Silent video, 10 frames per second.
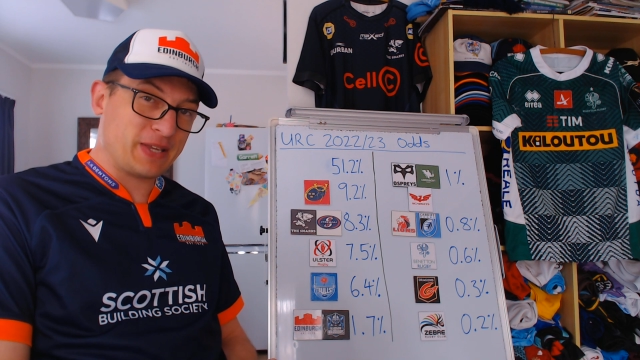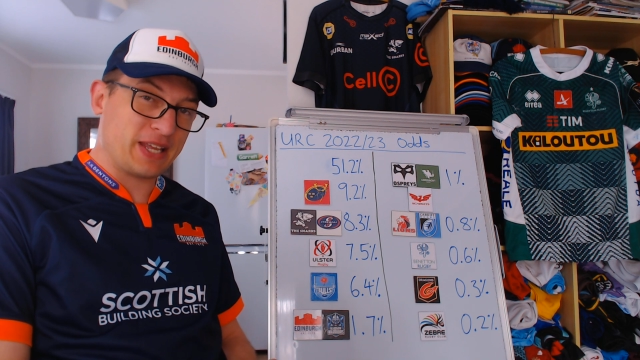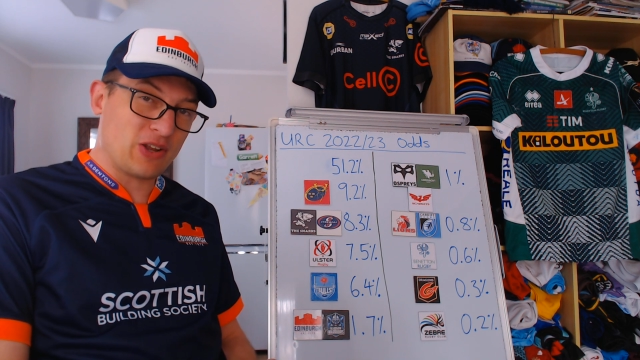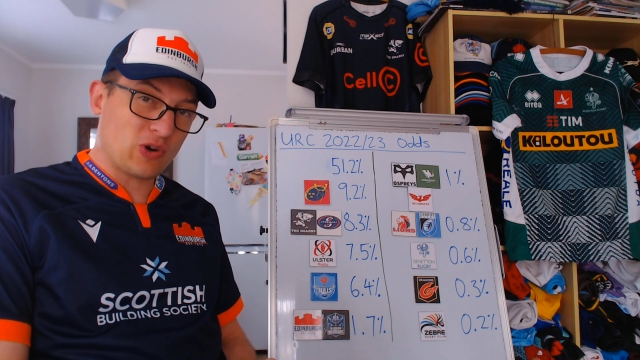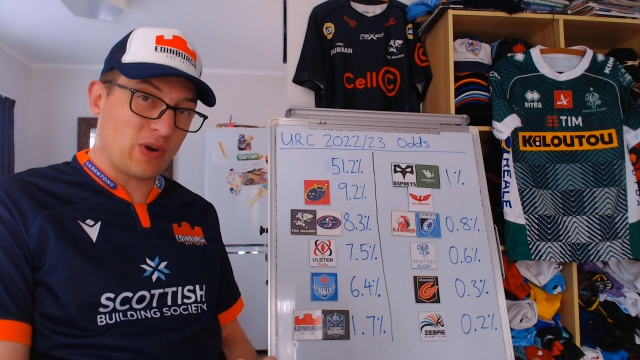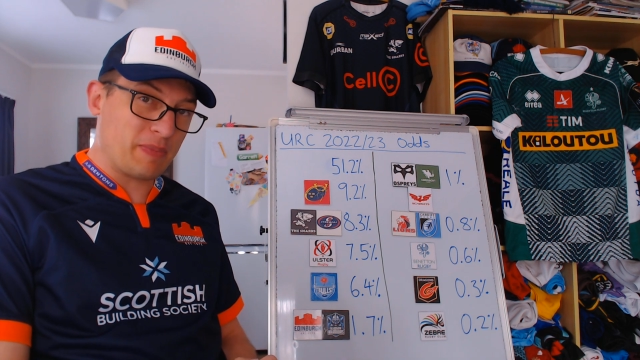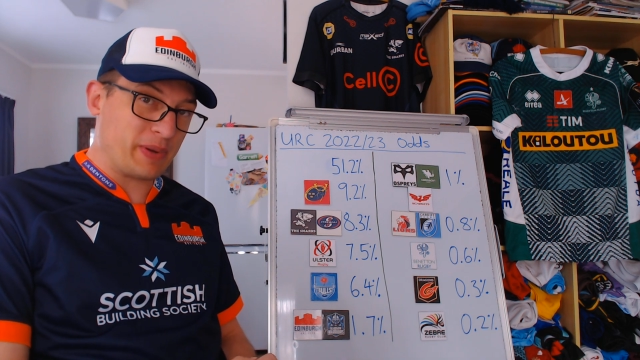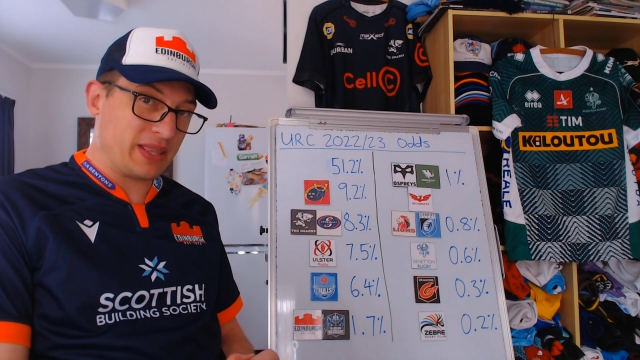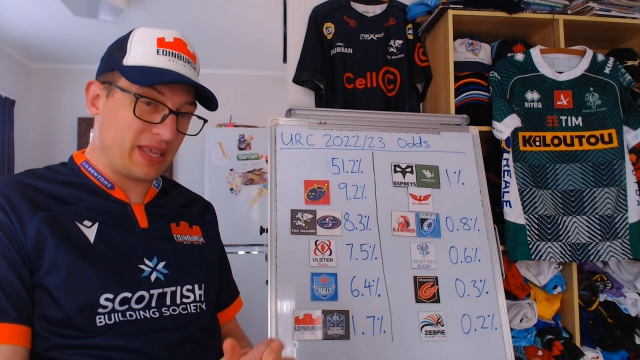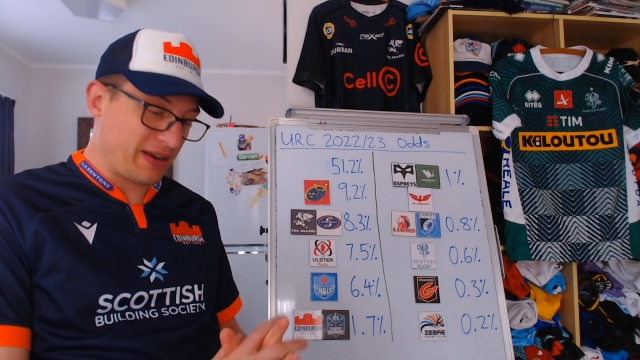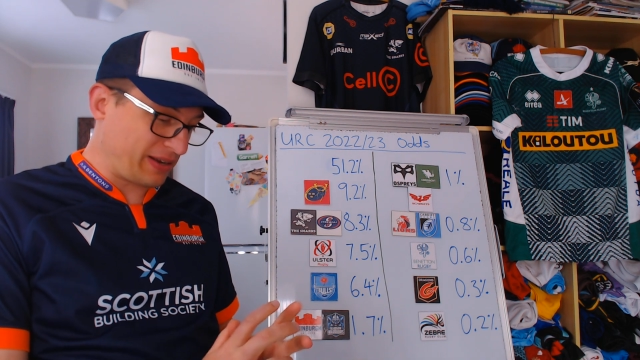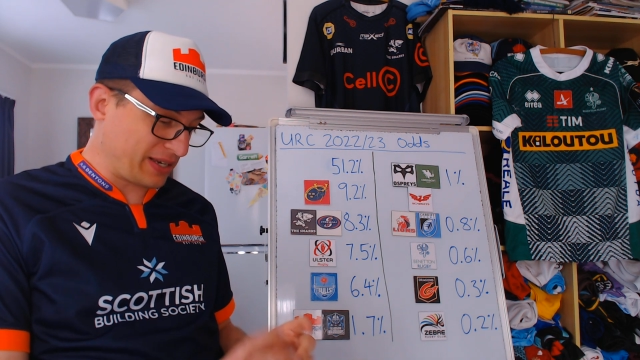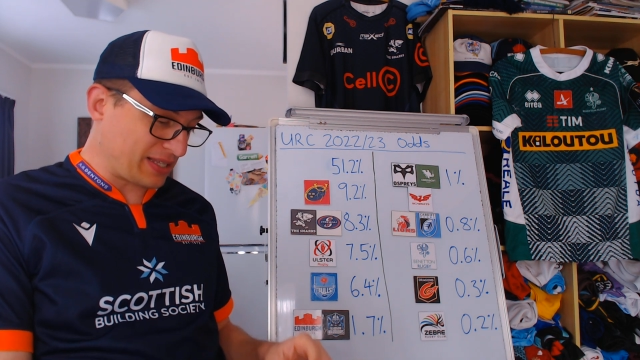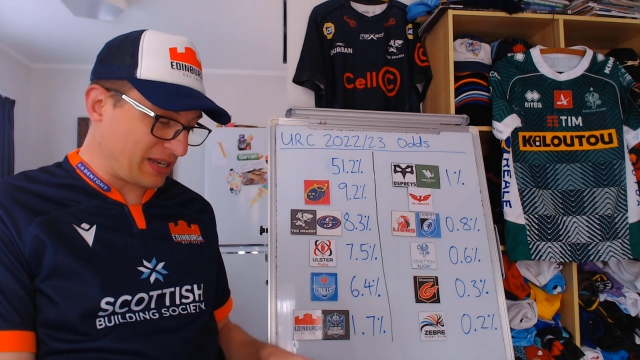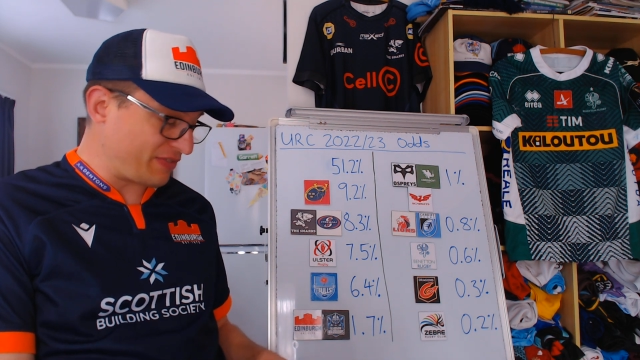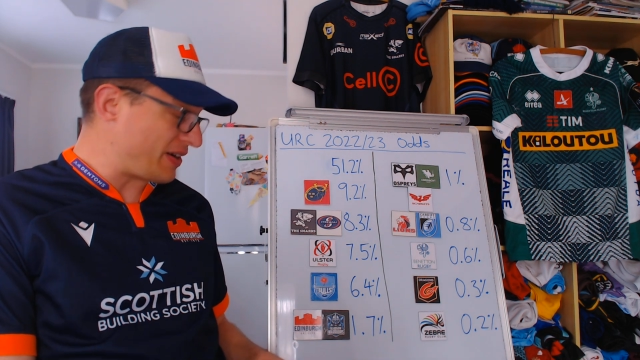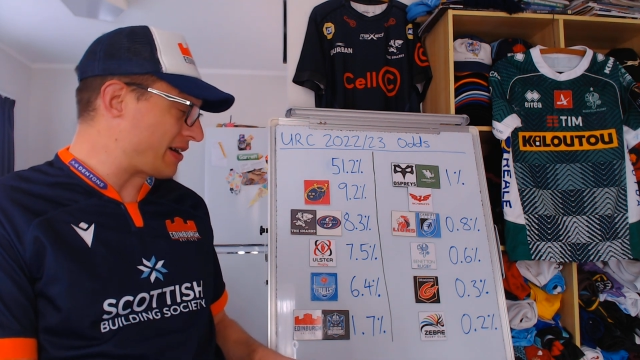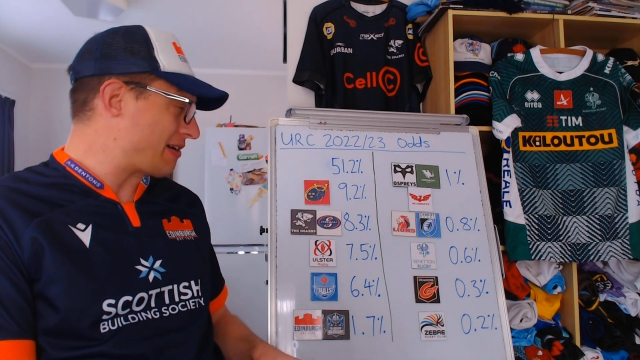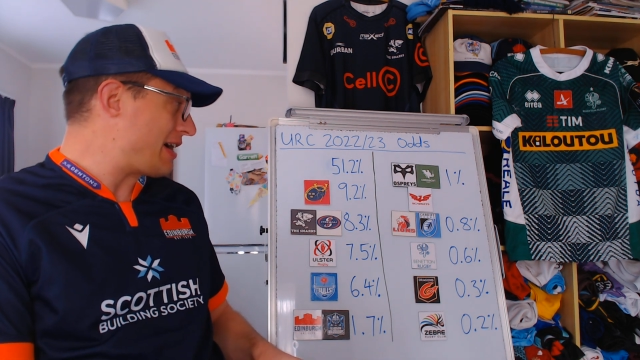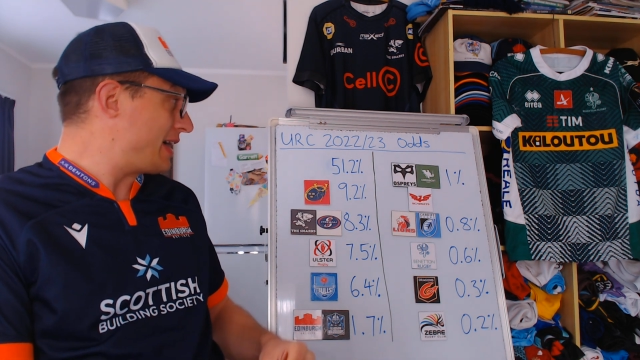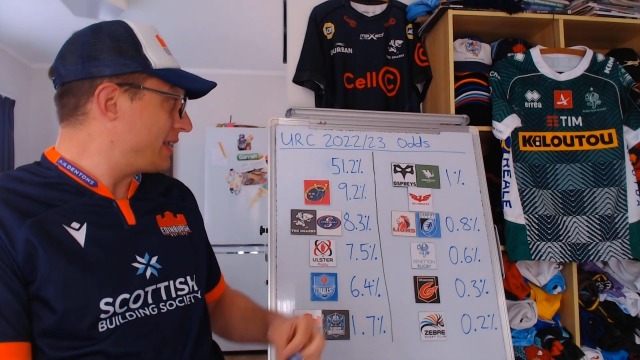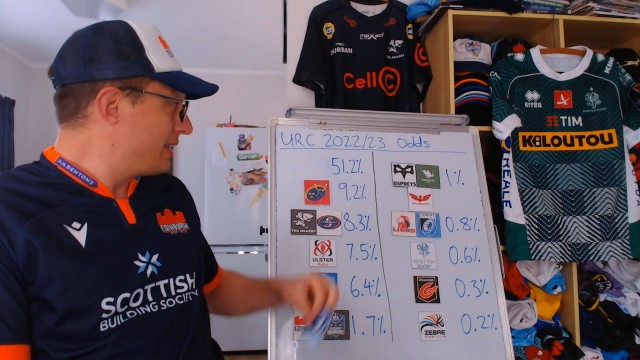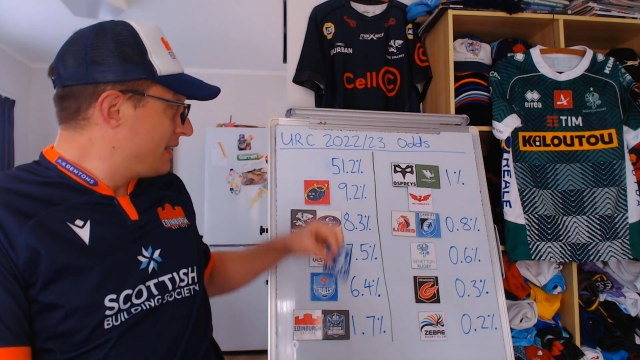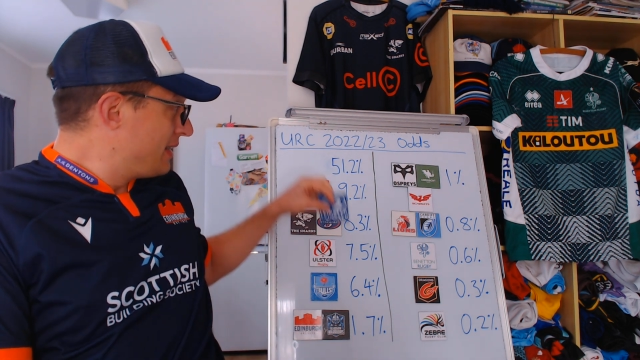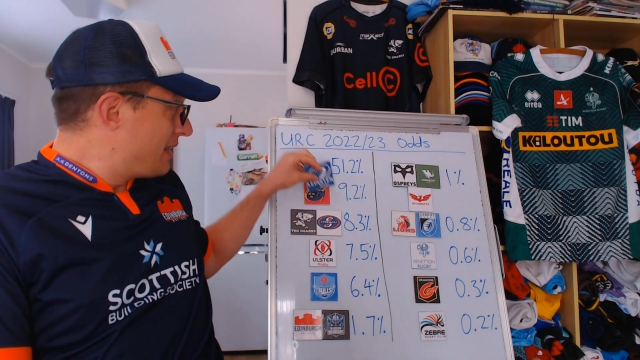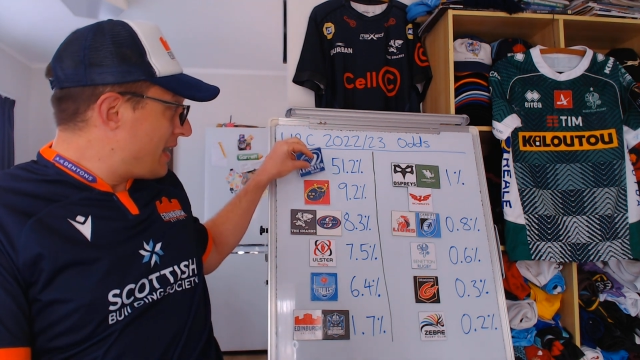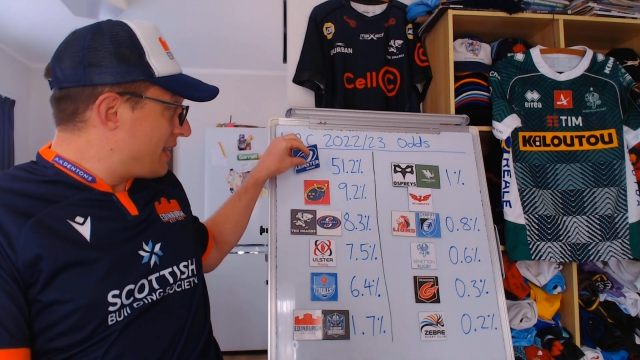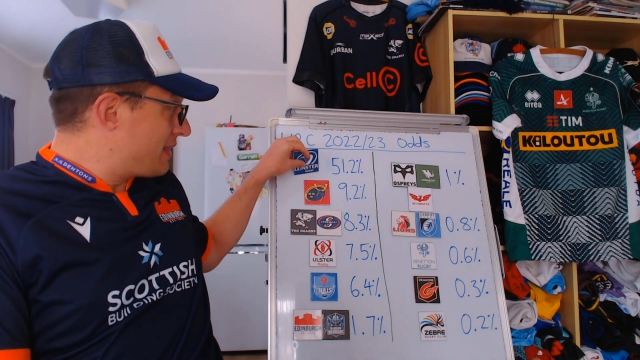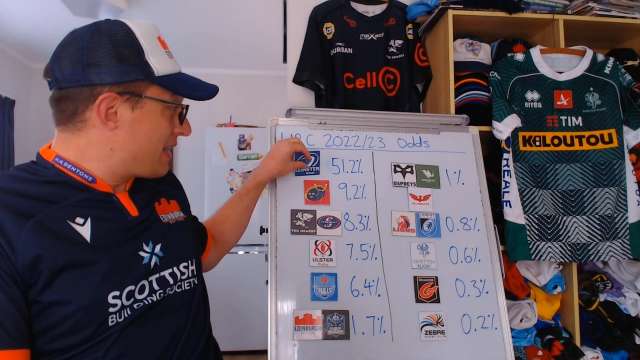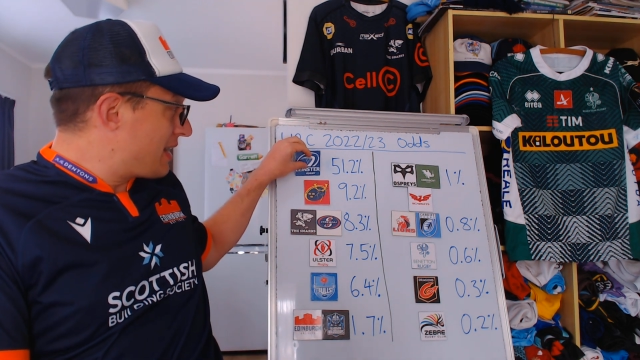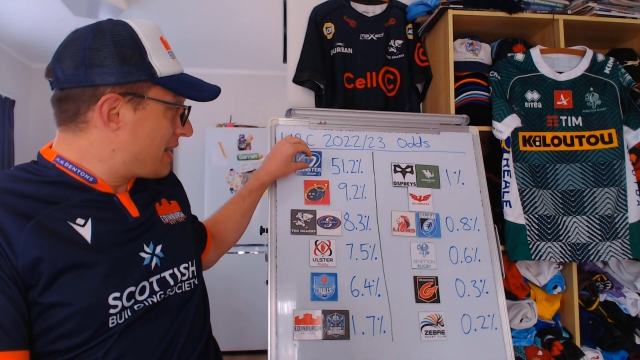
yeah, not quite been there, at least under Van Graan. And then